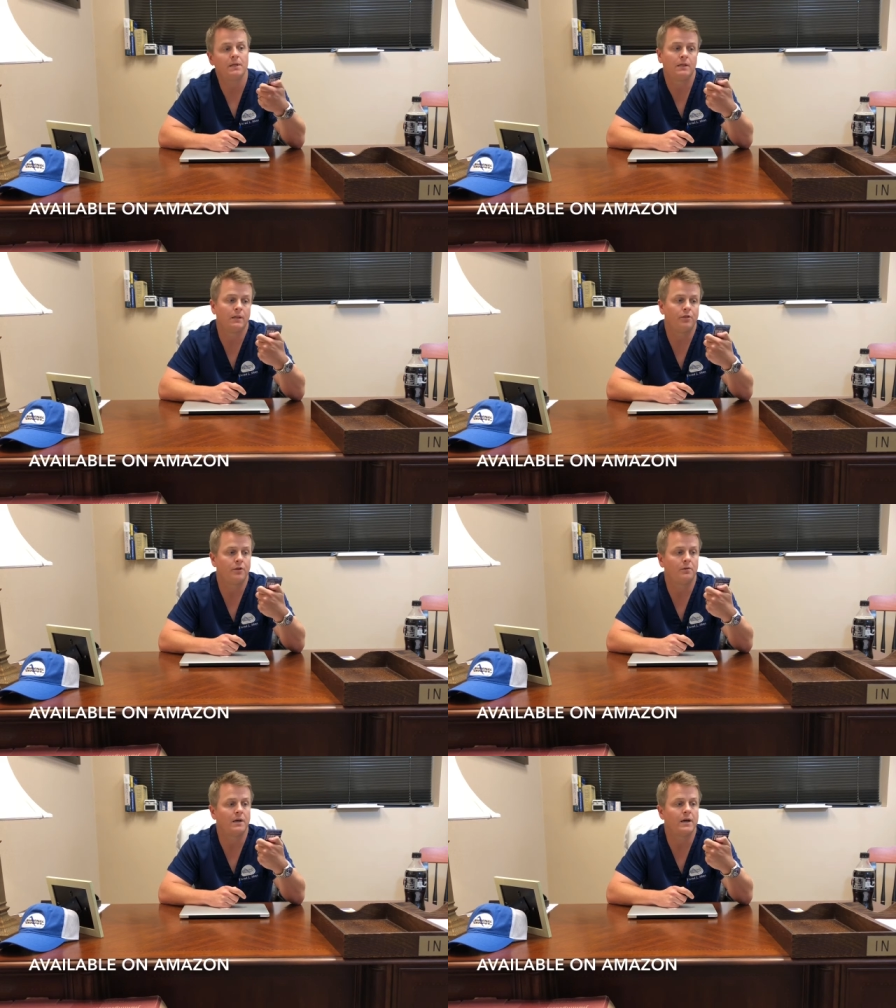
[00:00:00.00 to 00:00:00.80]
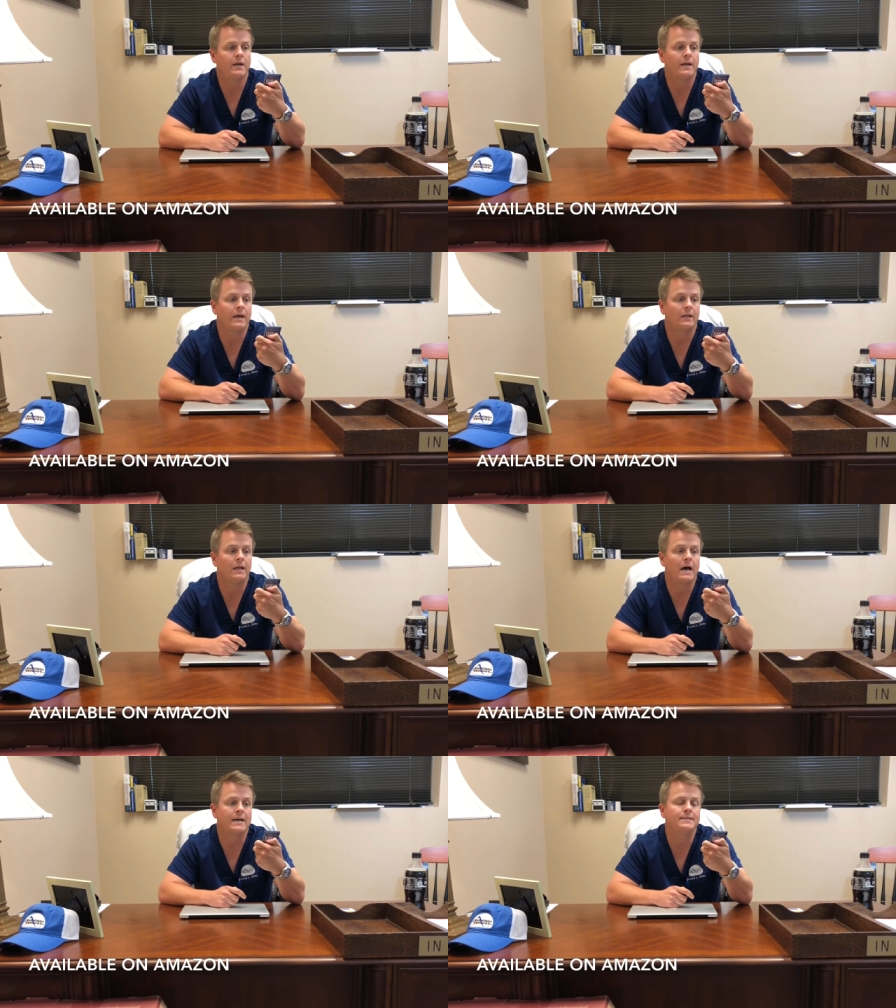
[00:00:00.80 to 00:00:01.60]
in Litholyte,
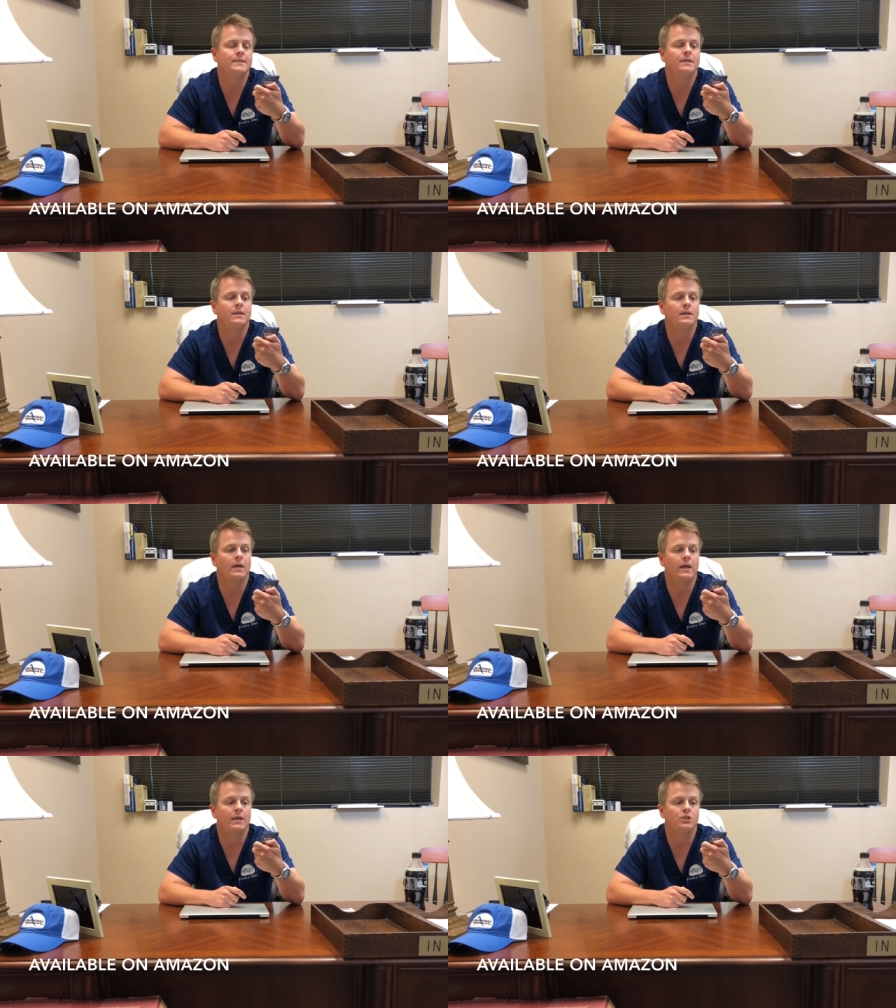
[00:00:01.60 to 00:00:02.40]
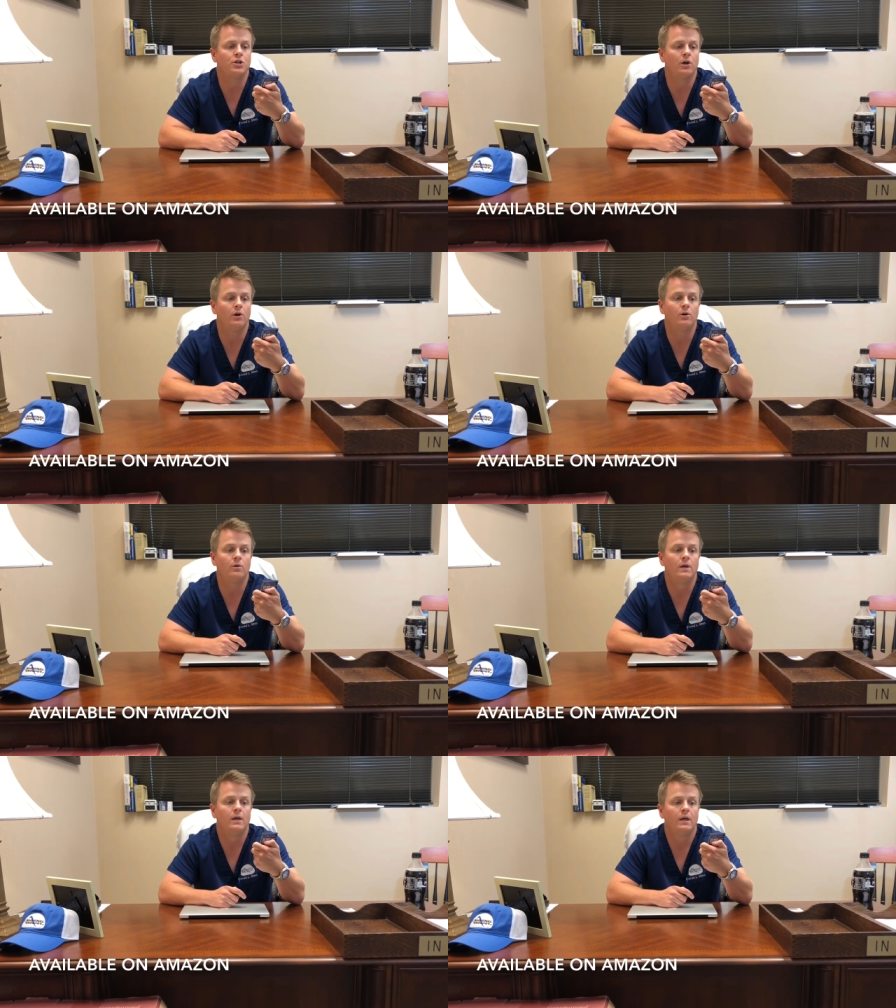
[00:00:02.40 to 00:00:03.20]

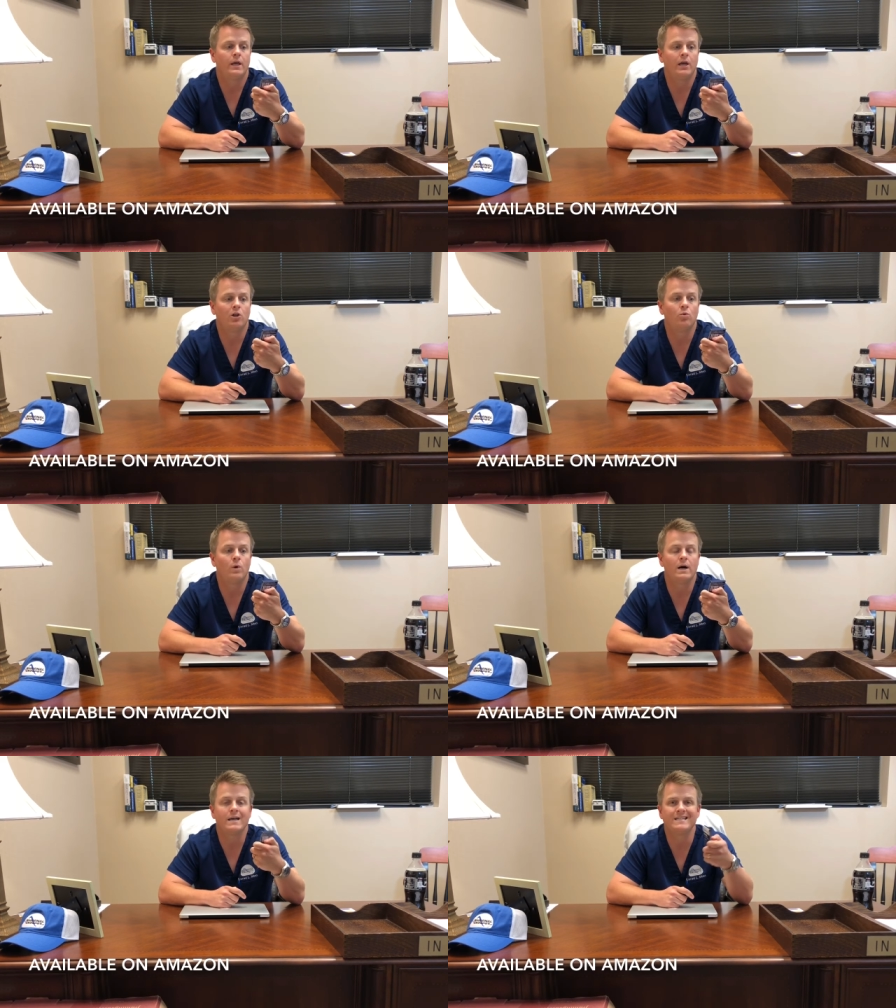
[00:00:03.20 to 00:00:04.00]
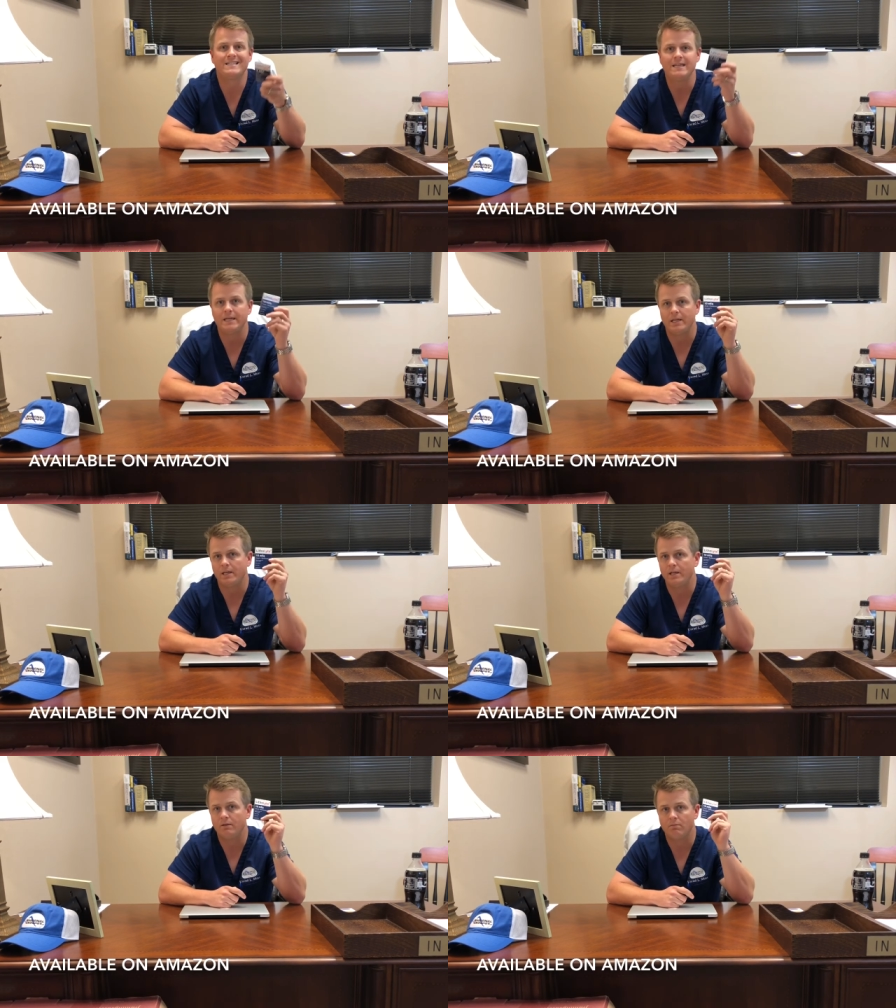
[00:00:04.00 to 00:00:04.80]
L-I-T-H-O,
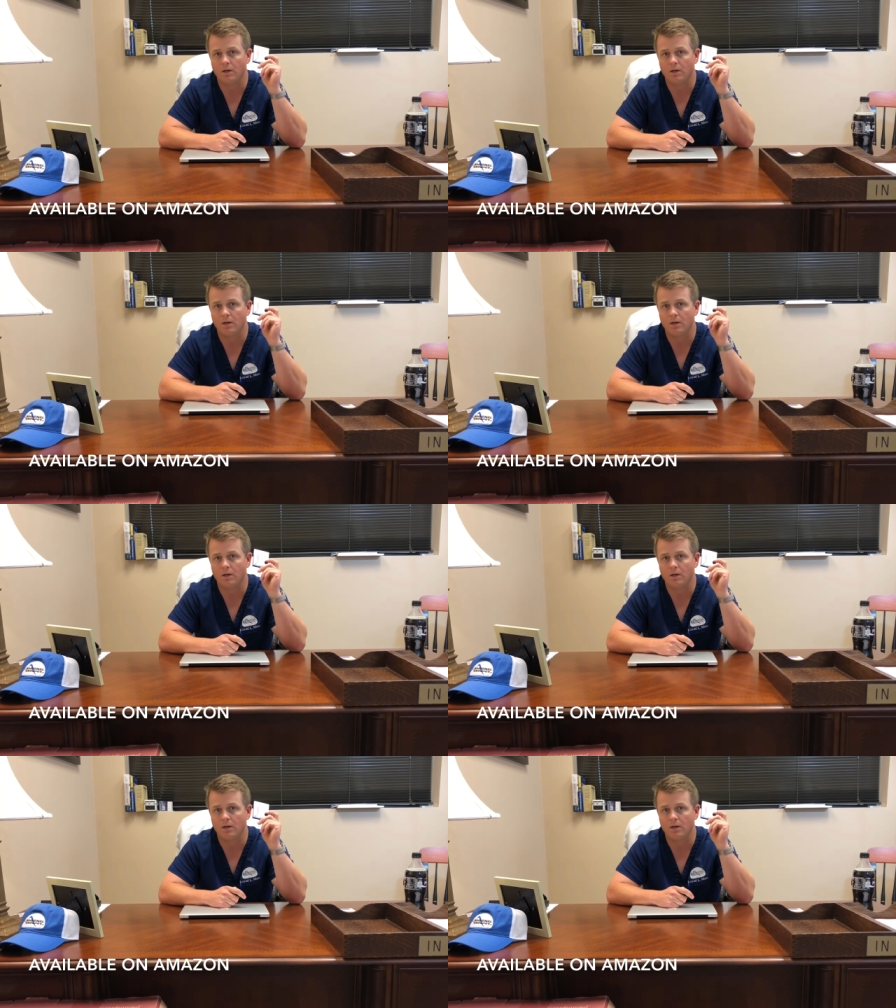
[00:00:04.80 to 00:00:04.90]
L-Y-T-E.